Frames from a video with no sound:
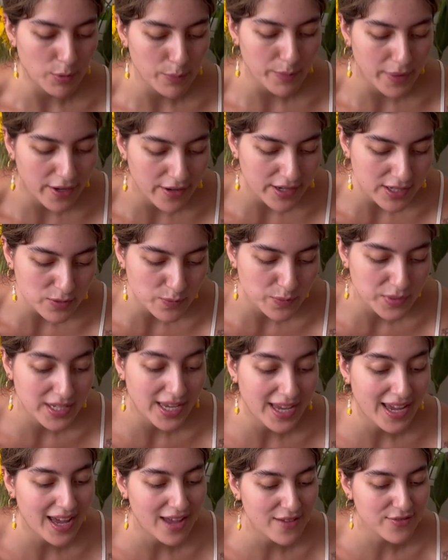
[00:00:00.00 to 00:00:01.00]
berries, but
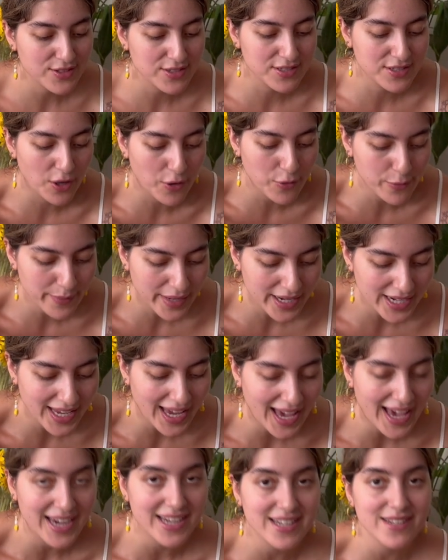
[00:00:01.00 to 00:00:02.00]
I have so many
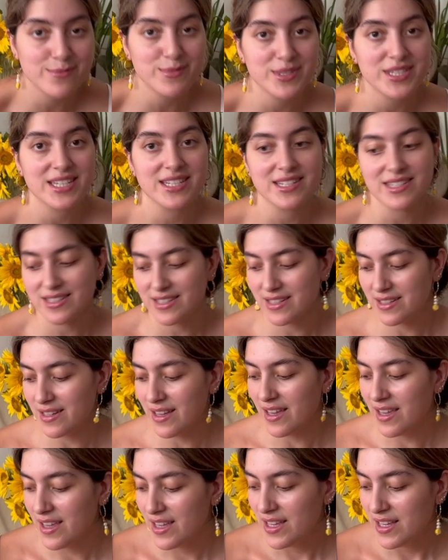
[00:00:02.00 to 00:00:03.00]
items in the
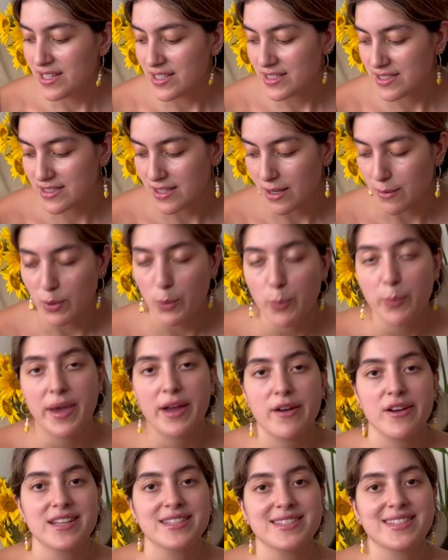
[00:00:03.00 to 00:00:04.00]
summer
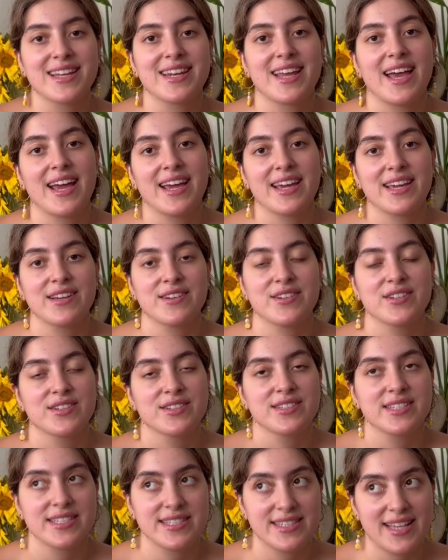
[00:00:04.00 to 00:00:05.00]
berries that I
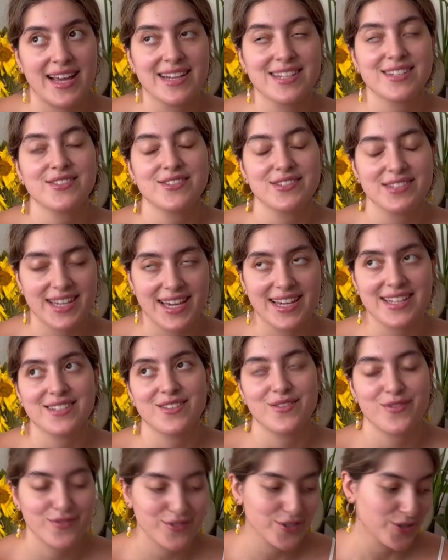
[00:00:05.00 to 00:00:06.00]
decided to get the
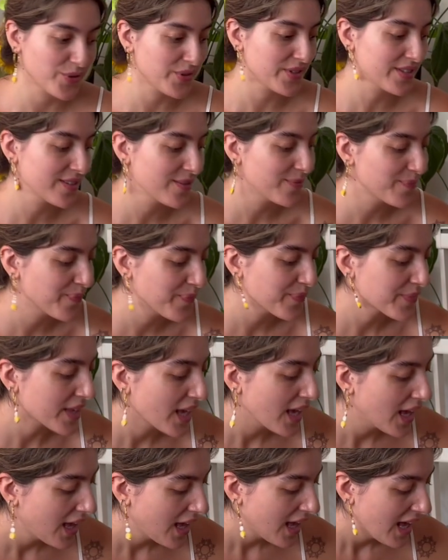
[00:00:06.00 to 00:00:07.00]
fruits.
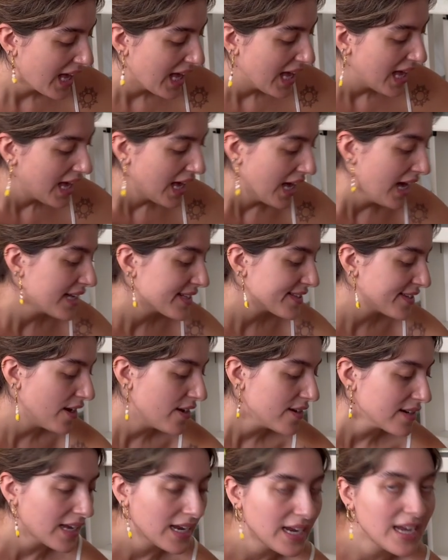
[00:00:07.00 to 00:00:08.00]

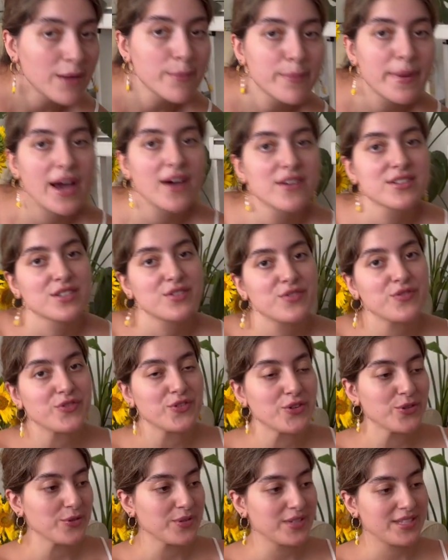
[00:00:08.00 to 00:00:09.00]
Talking about the
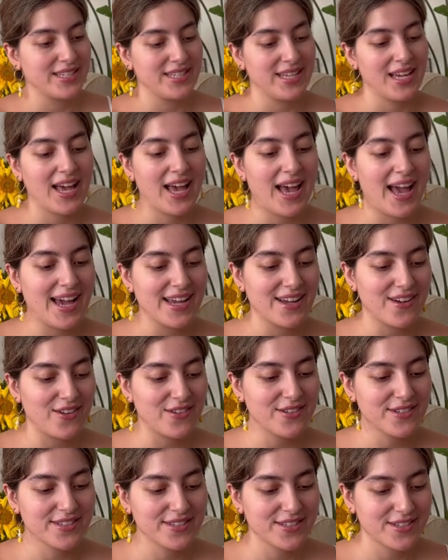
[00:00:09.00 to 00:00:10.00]
fruits, I
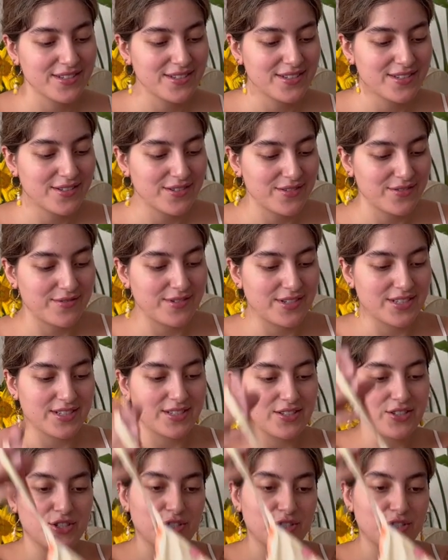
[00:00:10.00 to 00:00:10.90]
also wasn't